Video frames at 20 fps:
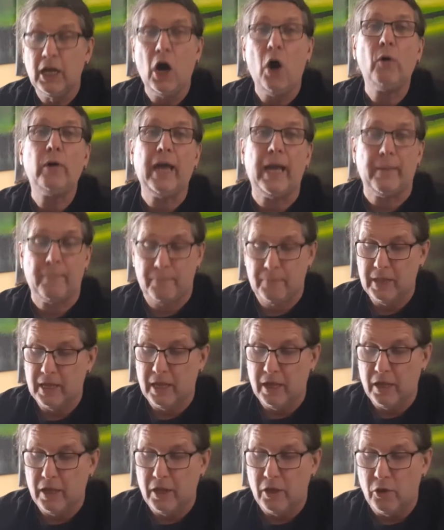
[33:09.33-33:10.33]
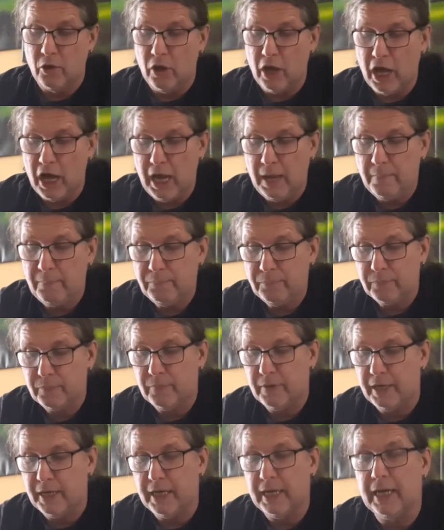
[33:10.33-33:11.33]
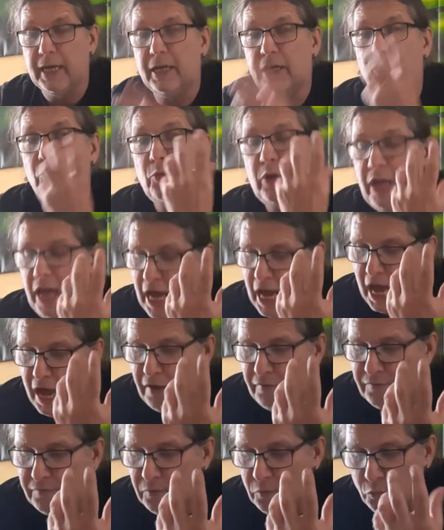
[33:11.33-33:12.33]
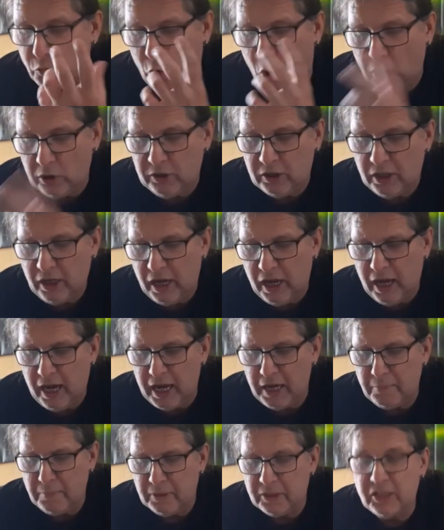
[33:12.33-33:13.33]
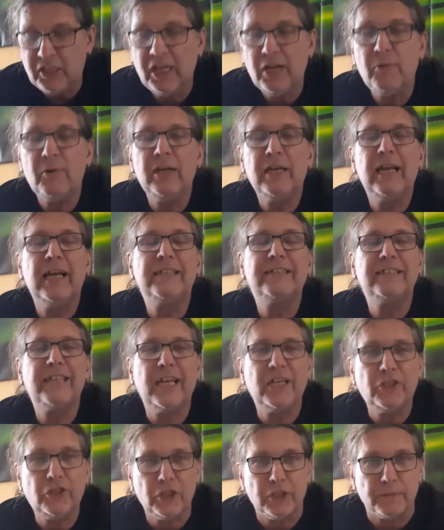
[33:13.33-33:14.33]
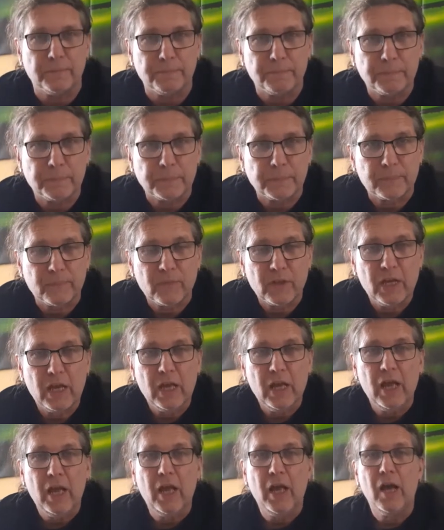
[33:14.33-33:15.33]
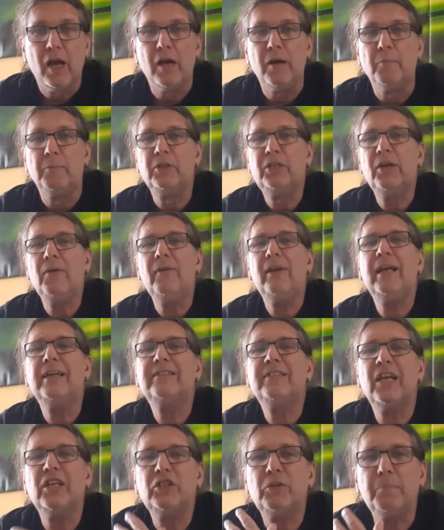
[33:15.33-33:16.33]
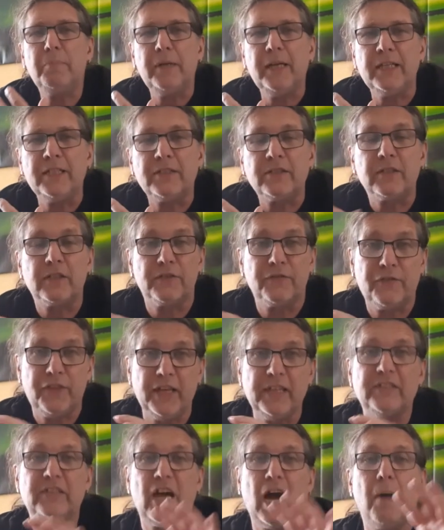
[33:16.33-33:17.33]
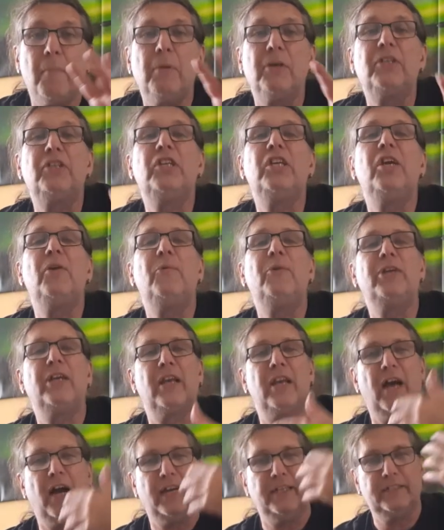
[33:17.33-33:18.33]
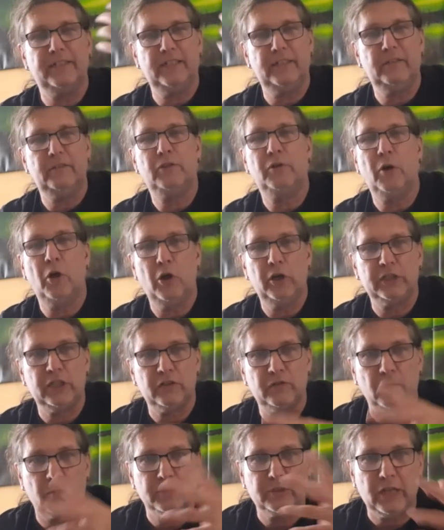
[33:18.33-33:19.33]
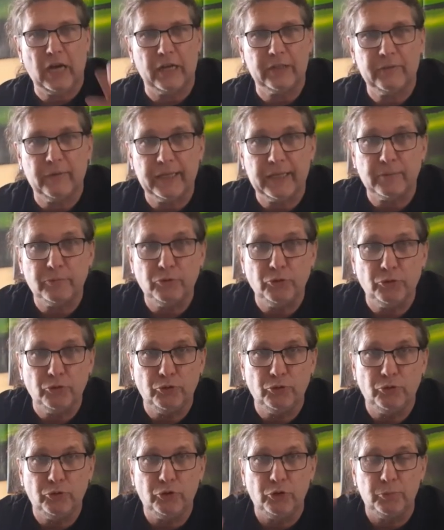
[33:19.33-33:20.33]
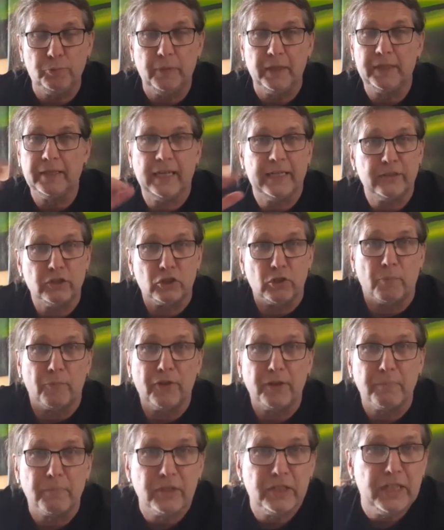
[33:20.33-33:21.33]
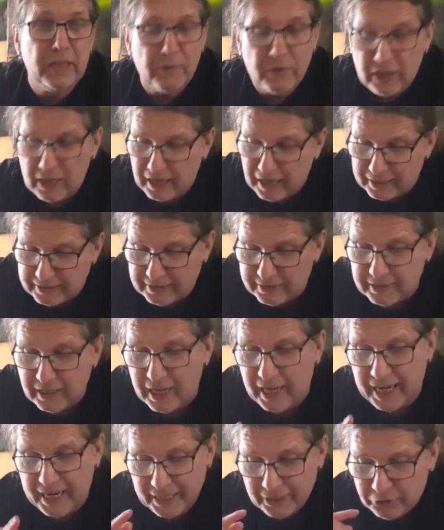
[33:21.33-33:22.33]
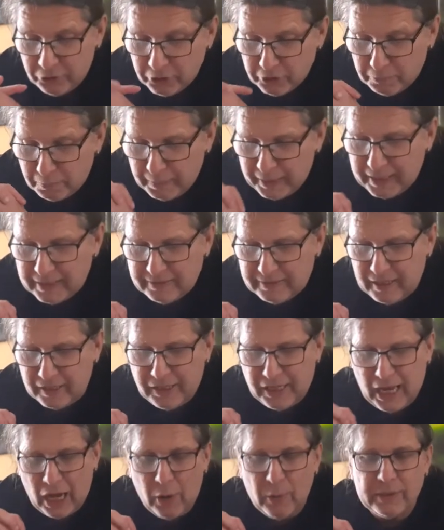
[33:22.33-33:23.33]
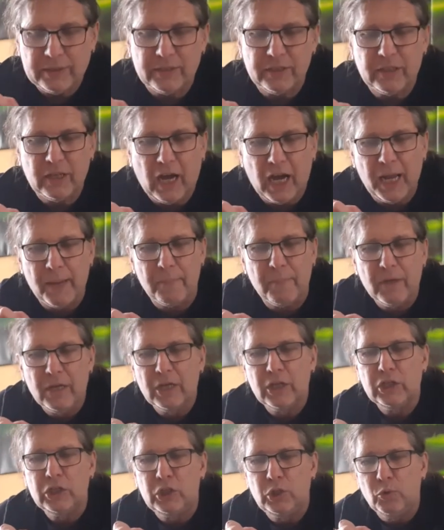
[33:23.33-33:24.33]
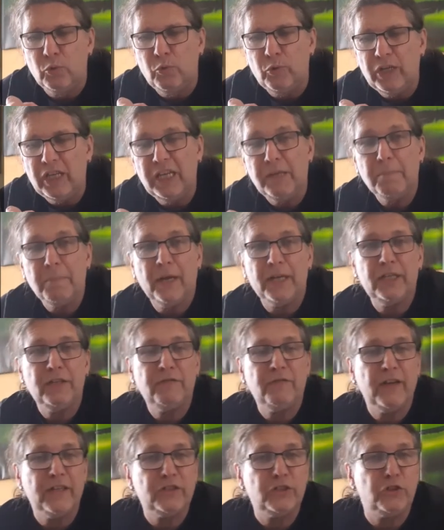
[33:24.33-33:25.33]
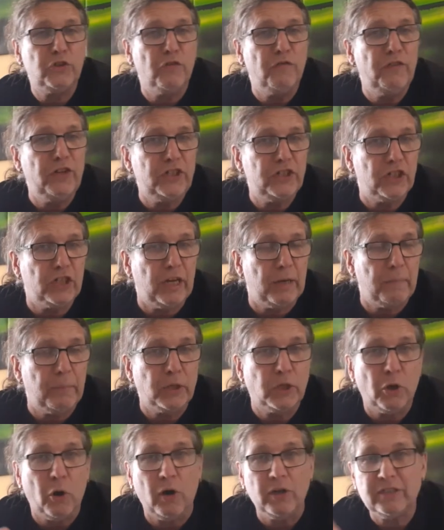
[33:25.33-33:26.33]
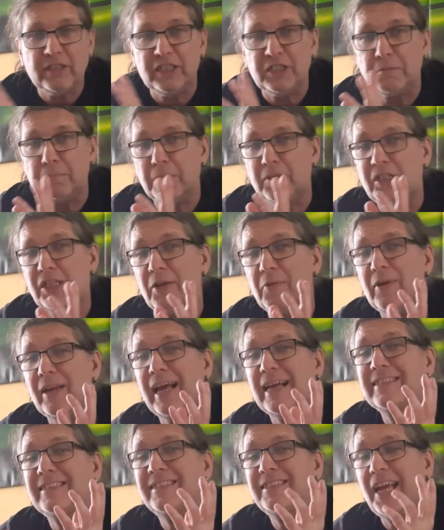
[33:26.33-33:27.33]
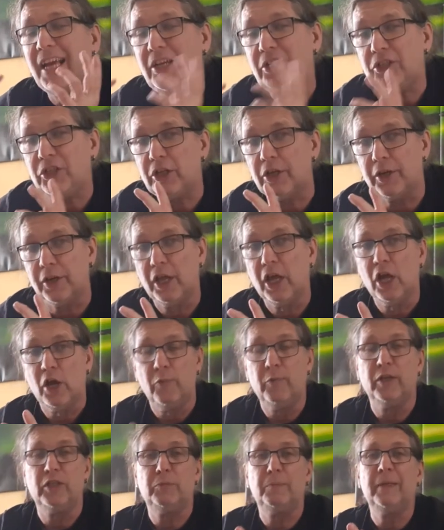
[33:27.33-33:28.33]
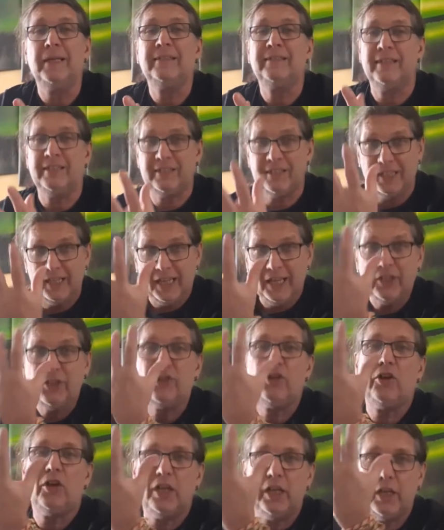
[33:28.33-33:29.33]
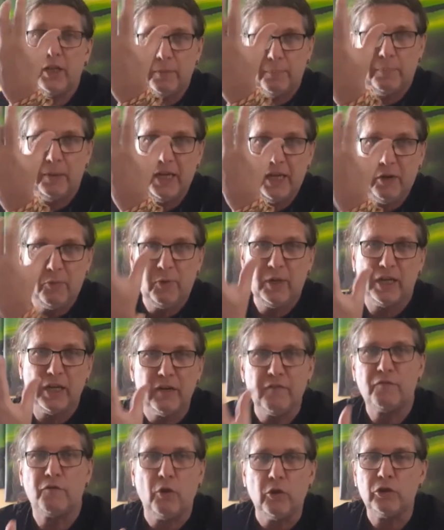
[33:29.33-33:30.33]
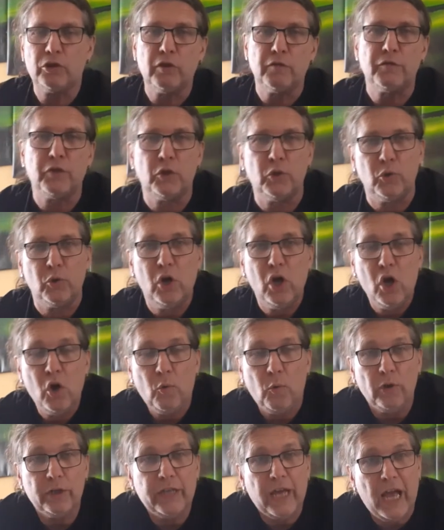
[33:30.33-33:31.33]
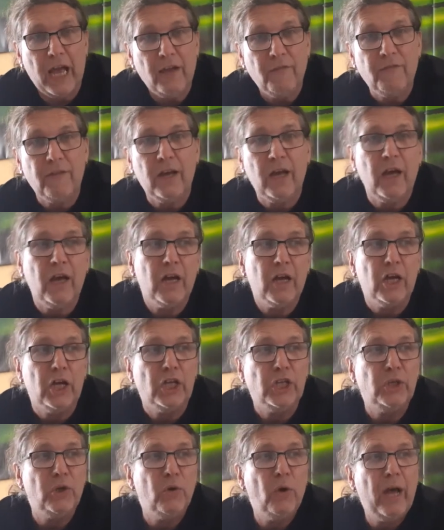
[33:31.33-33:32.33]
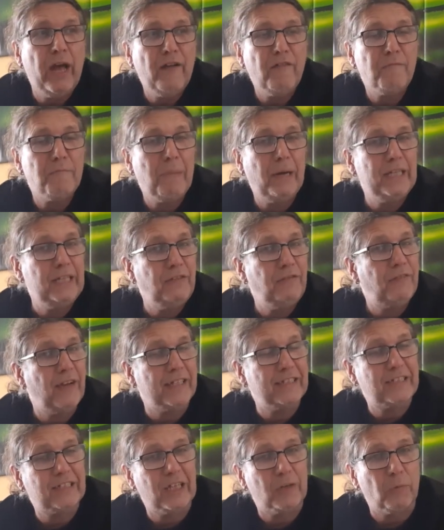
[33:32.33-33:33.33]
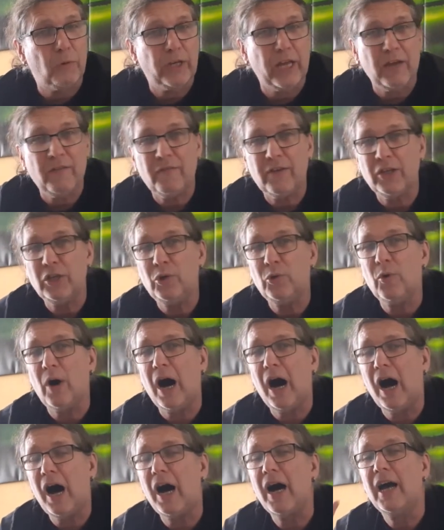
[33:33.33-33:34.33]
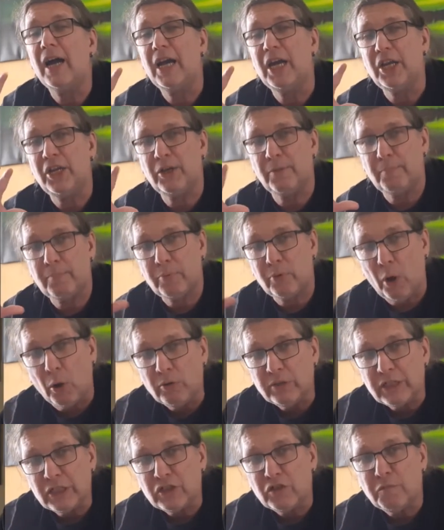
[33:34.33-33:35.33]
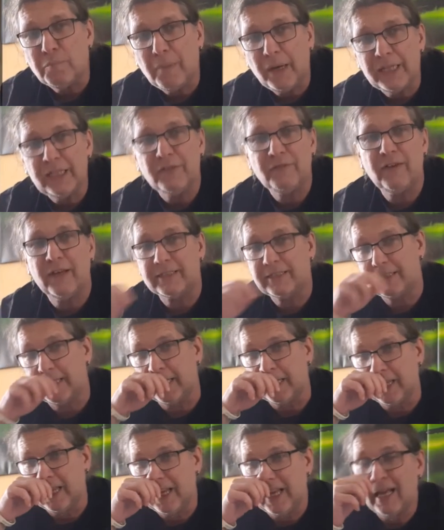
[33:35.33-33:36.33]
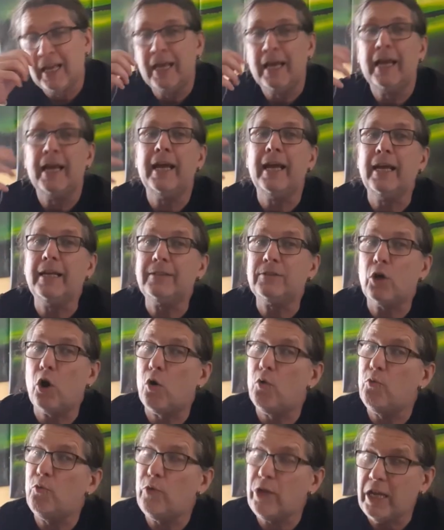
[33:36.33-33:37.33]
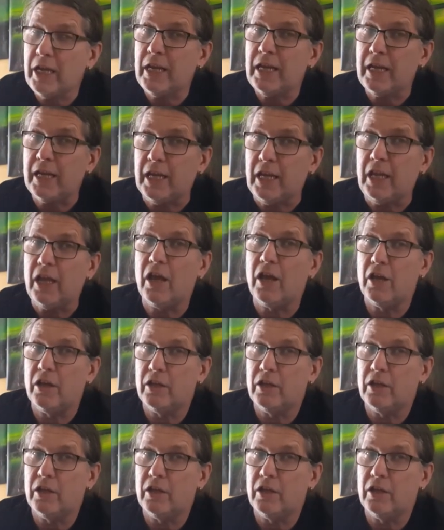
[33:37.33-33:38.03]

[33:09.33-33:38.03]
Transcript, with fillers: Okay, um, we have water and materialization. Materialization means things are materializing. You heard this from Star Trek, and then something materializes. It just means that now is the time to really manifest your vision. And because it is materialization, which means it's literally appearing in front of you, whatever you have manifested, whatever you are in the process of manifesting, is really